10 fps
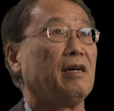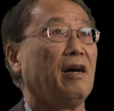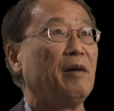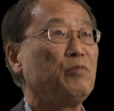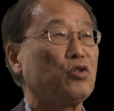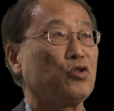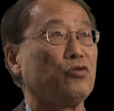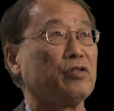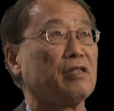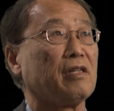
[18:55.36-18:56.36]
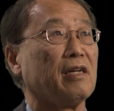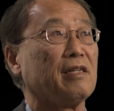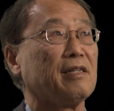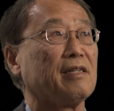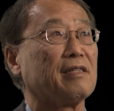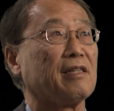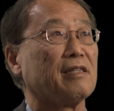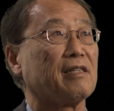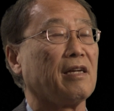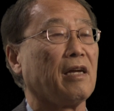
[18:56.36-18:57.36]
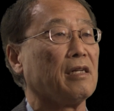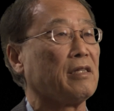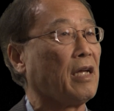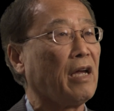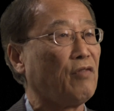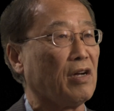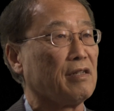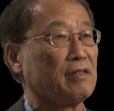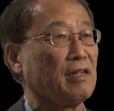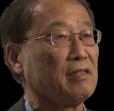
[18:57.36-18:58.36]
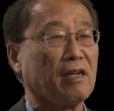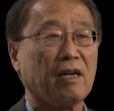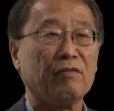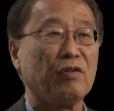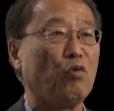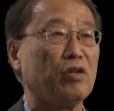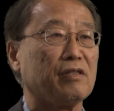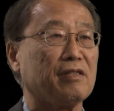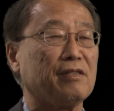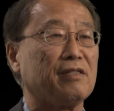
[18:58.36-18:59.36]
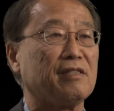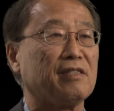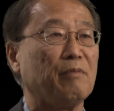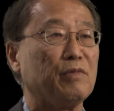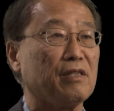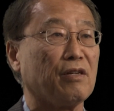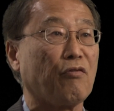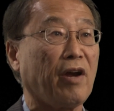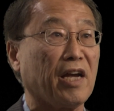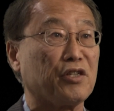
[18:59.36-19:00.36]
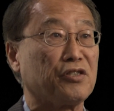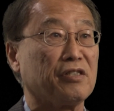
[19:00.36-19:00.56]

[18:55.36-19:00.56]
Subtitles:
I'm not sure that they ever want something to crash.